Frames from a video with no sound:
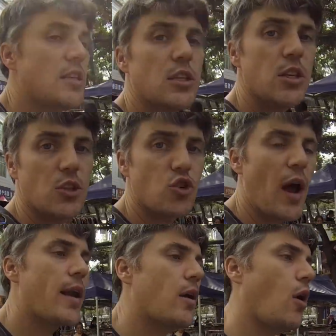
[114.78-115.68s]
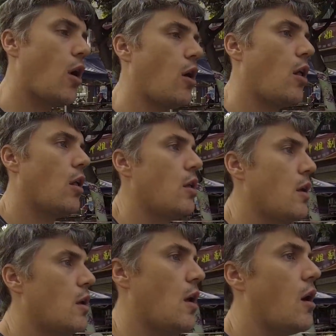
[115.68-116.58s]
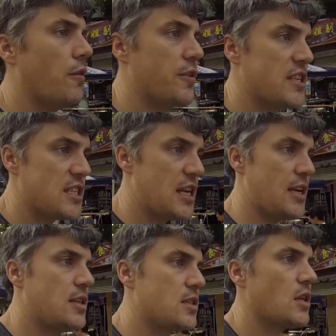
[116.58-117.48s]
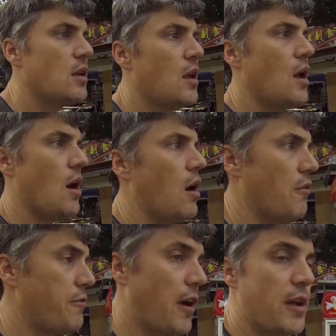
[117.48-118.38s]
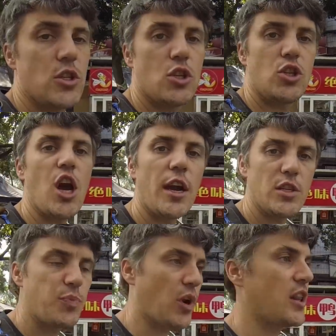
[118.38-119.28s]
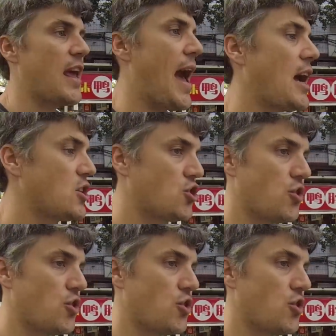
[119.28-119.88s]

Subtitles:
It's actually the dried out hull of the seeds of various Chinese prickly ash